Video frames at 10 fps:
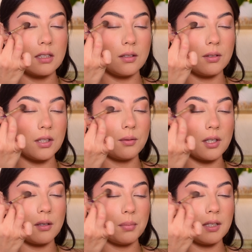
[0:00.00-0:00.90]
I really want
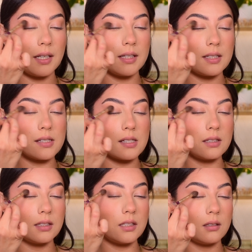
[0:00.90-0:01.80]
to apply this a
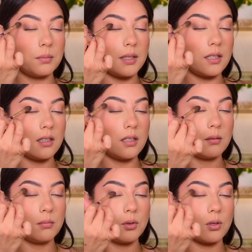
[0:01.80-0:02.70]
little bit
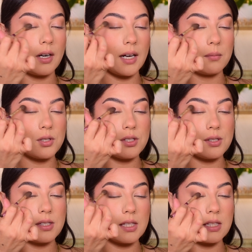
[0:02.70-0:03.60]
more, and I'm just
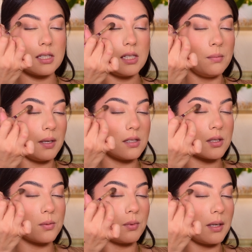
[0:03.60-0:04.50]
using the tip in
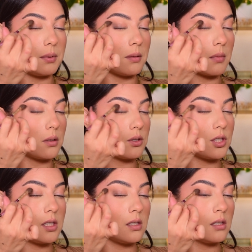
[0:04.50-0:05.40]
swiping
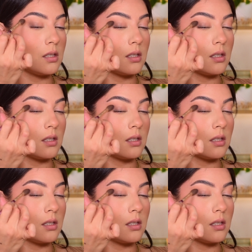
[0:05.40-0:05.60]
motion,